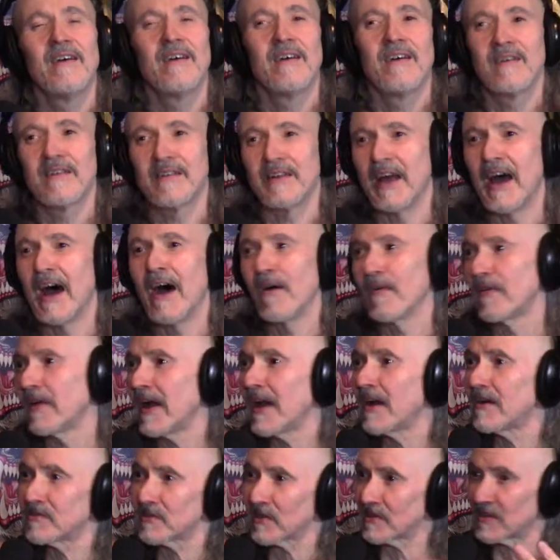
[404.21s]
Now
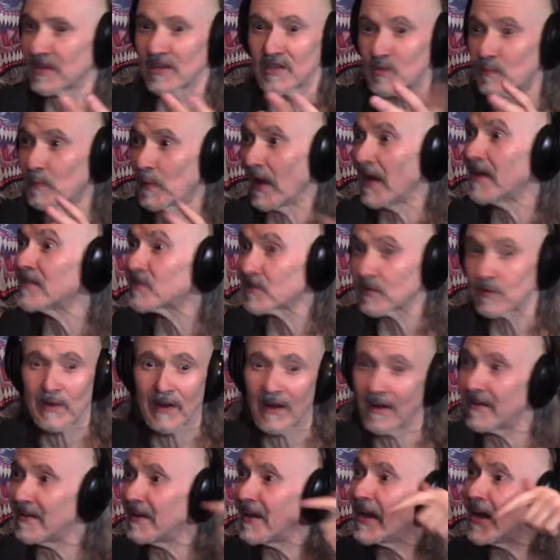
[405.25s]
there's a
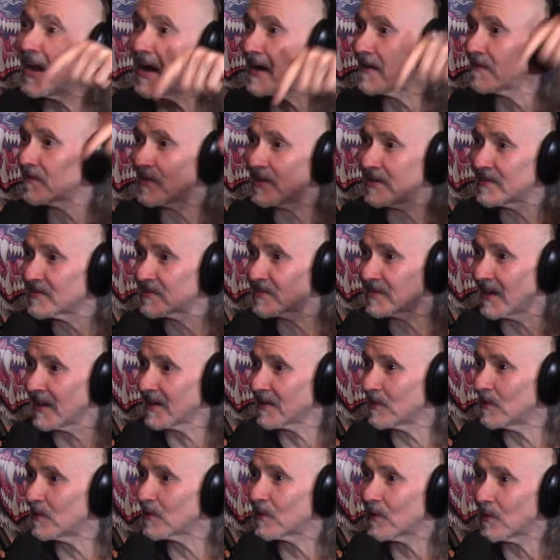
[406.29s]
dispensary on every
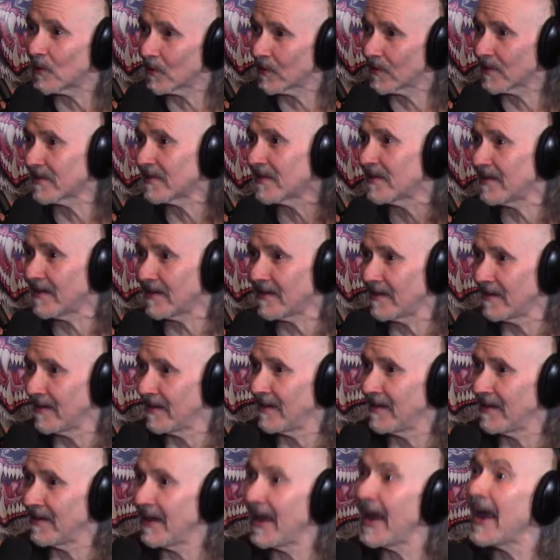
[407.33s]
single corner.
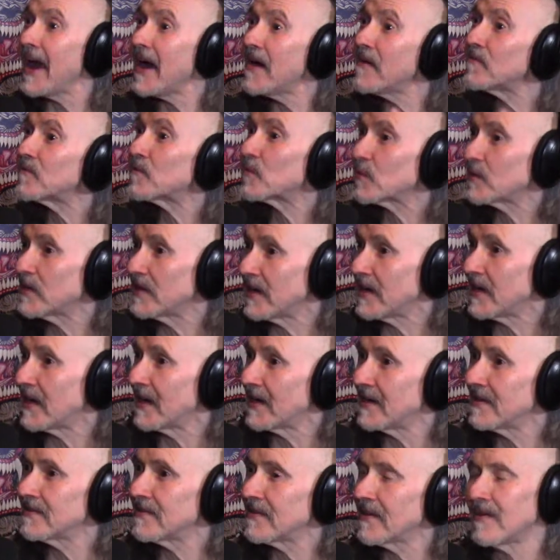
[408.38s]
Yeah, it's every, beautiful,
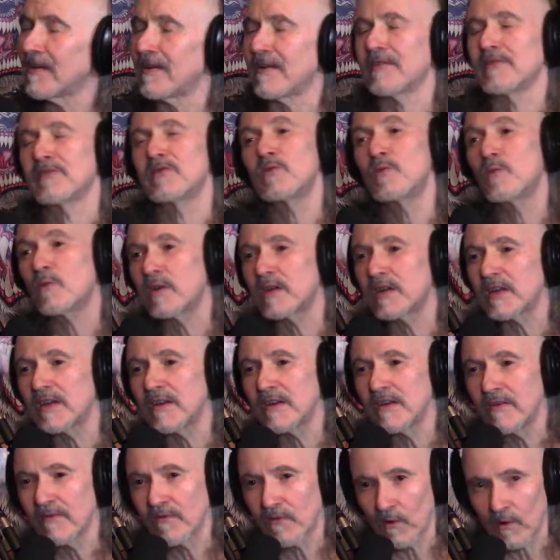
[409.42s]
man.
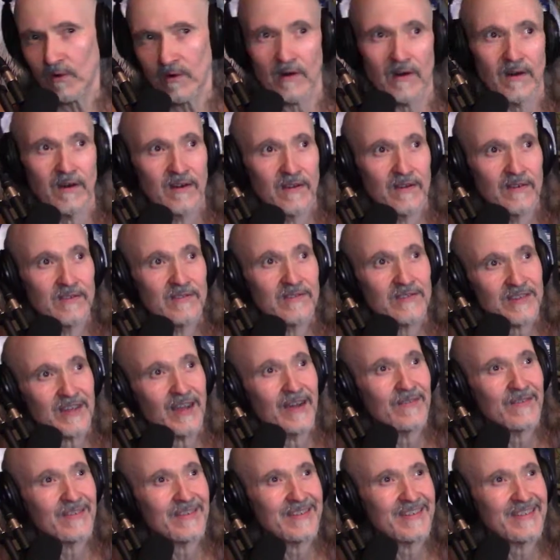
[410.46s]
twenty-four
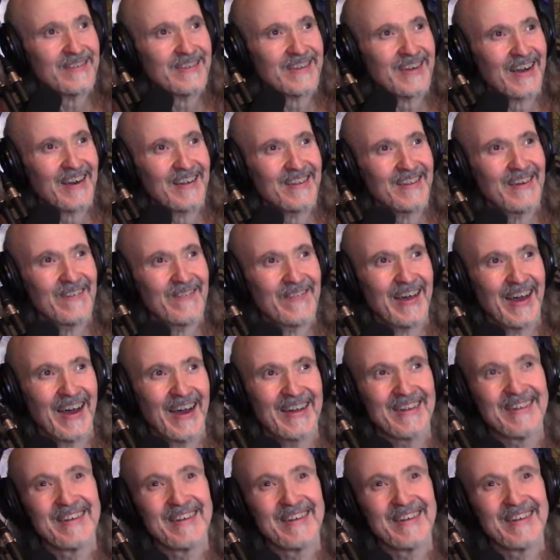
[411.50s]
seven. You gotta love that.